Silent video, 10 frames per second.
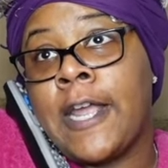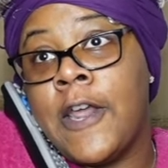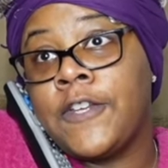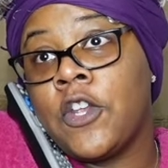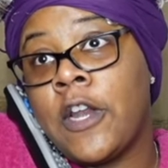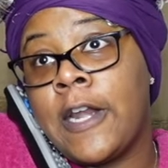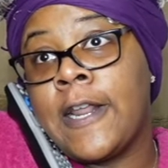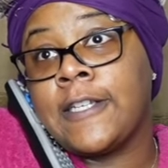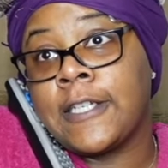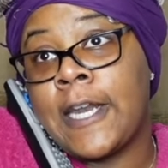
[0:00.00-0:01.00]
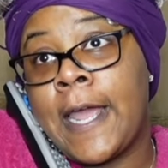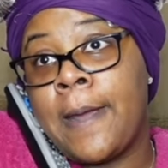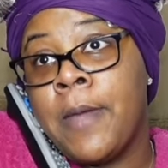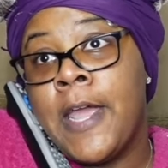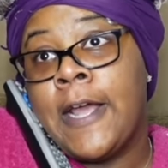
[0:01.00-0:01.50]
They should have let us
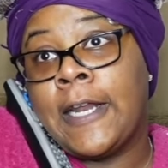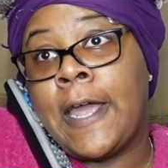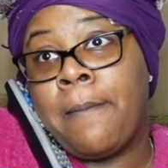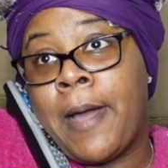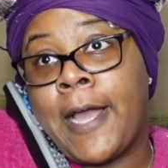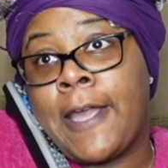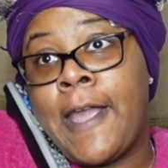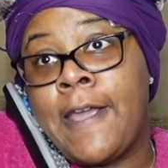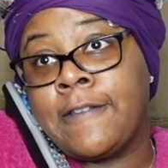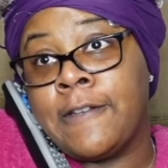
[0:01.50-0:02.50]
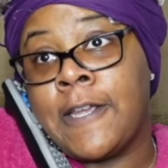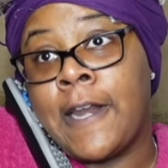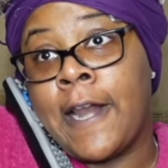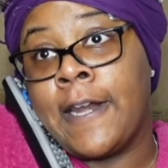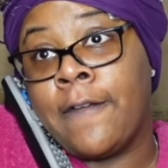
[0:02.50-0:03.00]
claim our kids until
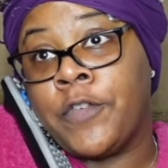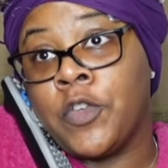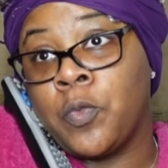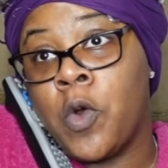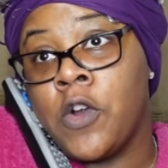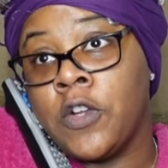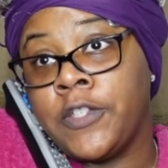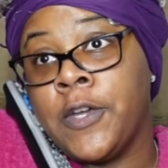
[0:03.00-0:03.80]
they left this world,